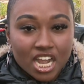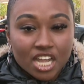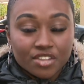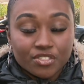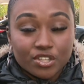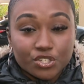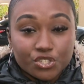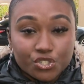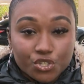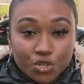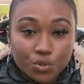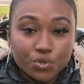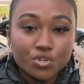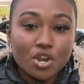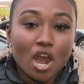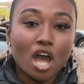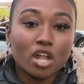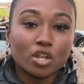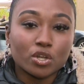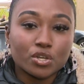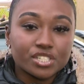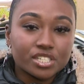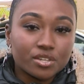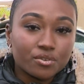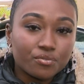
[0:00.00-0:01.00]
The
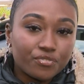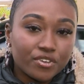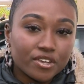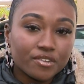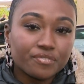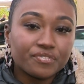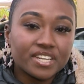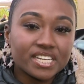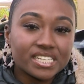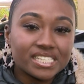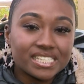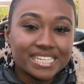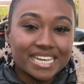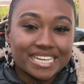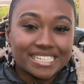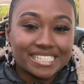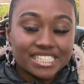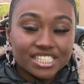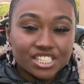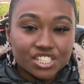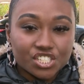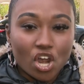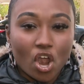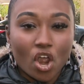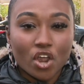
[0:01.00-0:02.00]
$2.50
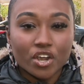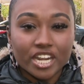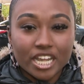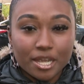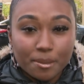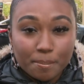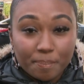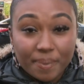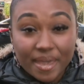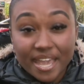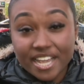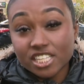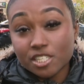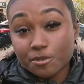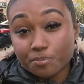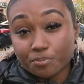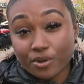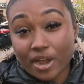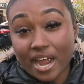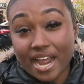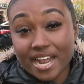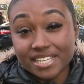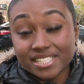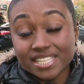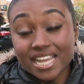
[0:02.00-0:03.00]
starting base
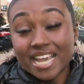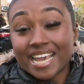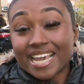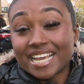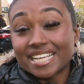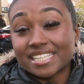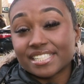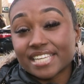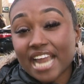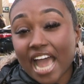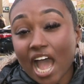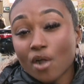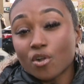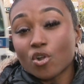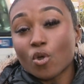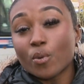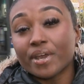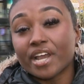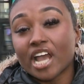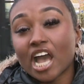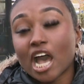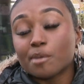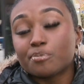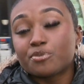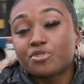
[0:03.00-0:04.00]
price is now
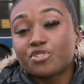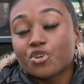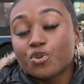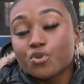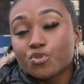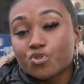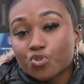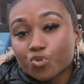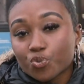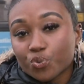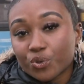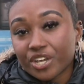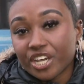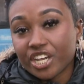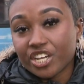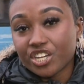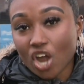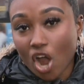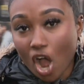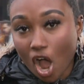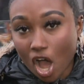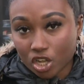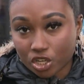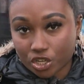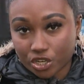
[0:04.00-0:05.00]
going up to
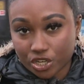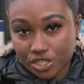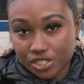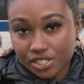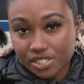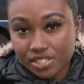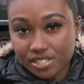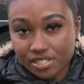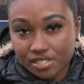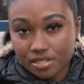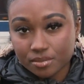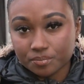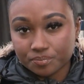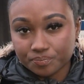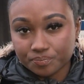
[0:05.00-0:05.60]
$3.